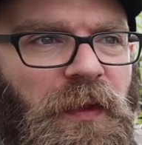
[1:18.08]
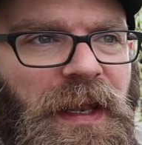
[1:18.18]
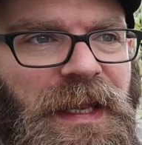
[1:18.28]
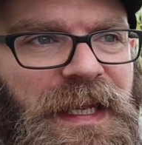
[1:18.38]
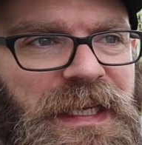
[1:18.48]
of the
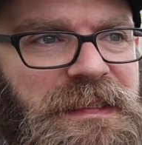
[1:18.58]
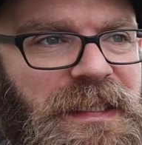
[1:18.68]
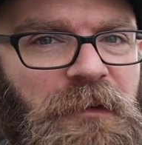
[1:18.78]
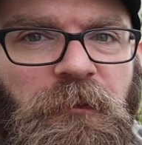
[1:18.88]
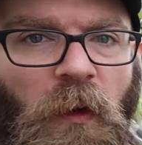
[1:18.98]

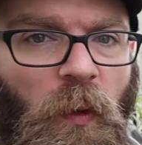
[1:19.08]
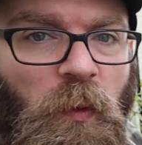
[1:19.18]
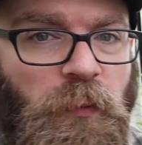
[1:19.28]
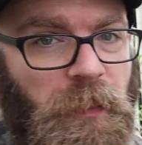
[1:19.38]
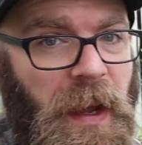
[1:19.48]
least
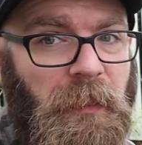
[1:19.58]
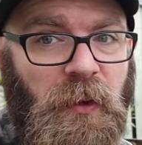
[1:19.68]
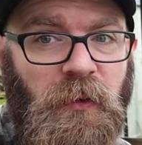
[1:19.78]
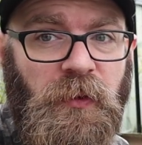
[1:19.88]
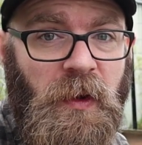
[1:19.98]
evolved
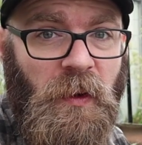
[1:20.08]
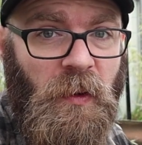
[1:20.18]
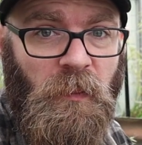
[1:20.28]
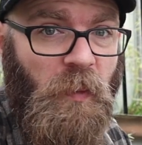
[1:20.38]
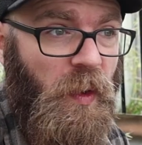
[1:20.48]
peppers
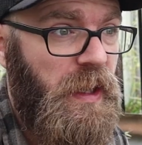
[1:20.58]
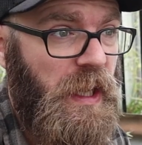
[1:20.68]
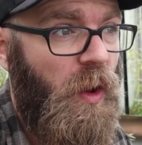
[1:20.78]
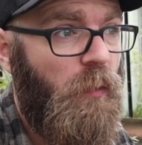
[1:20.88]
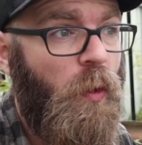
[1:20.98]

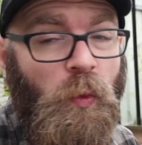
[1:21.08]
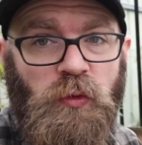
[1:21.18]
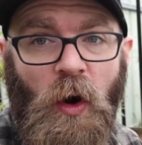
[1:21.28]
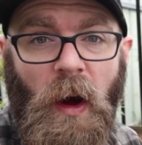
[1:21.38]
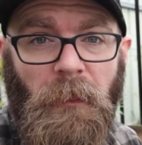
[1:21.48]
of all
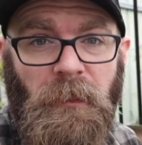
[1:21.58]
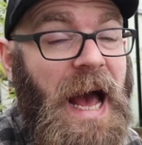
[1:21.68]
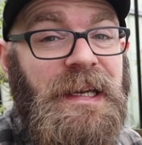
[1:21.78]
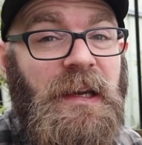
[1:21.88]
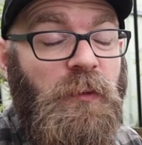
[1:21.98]
time,
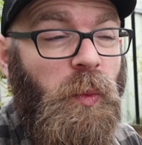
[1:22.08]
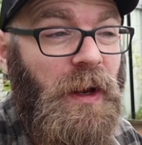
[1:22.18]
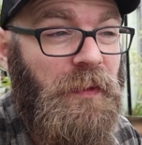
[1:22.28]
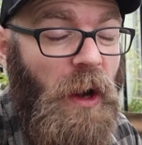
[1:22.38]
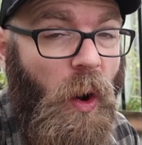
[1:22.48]
and it is
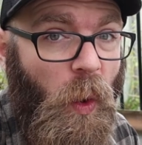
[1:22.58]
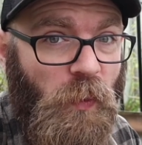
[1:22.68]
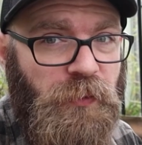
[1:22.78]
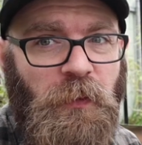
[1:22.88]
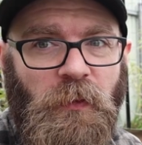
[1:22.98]
one of the
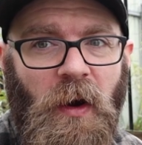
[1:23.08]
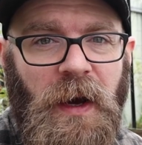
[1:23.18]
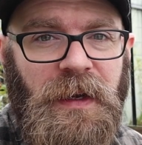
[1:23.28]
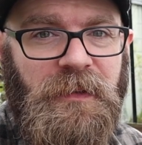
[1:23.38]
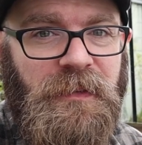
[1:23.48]
oldest
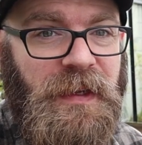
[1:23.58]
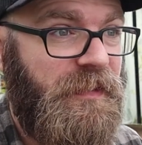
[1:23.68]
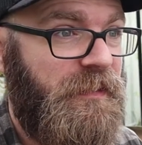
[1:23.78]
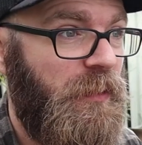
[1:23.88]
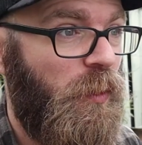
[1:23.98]
varieties that
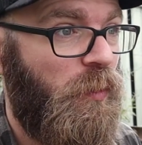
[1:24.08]
still